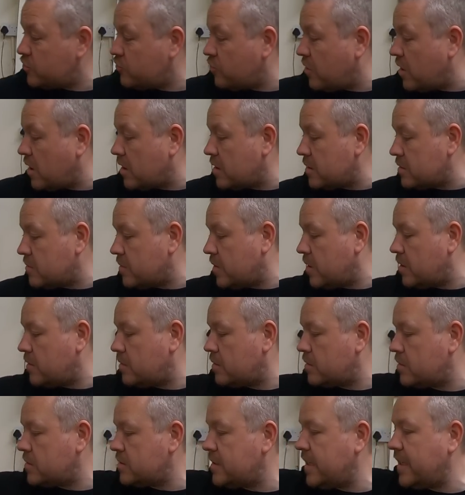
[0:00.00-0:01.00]
strong as well.
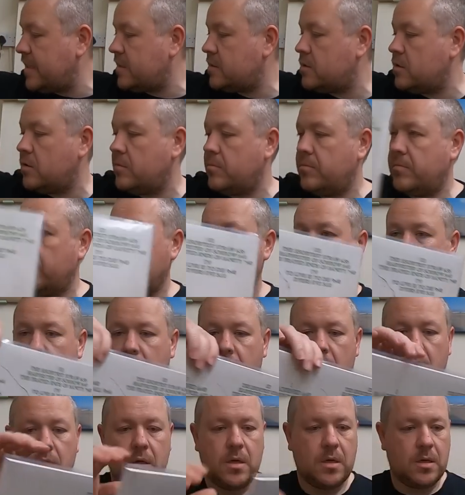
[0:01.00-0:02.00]
Because next up,
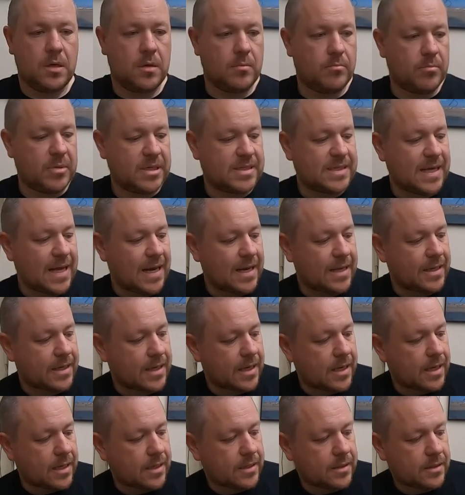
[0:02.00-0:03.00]

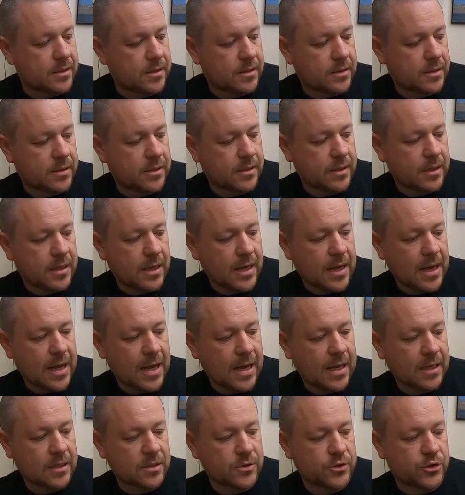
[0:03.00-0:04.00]
Metallica
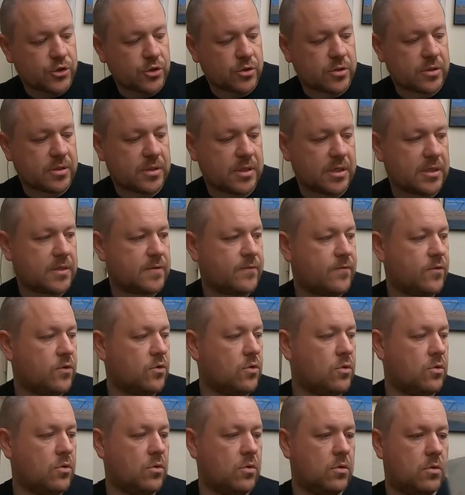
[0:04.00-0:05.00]
and Justice for
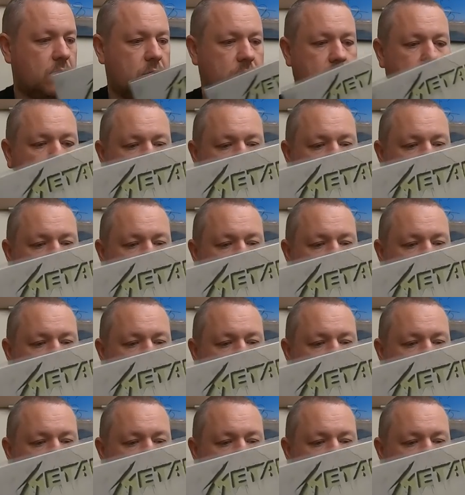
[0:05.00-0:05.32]
All.